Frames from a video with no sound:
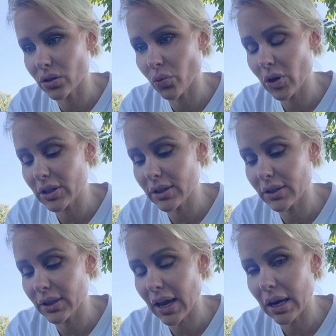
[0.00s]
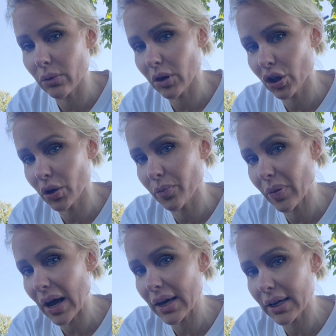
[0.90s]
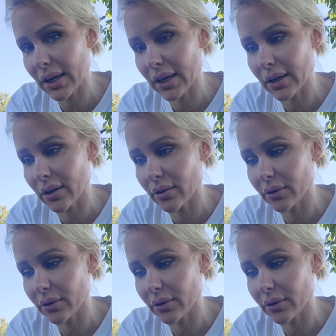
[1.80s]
So basically anybody can buy in.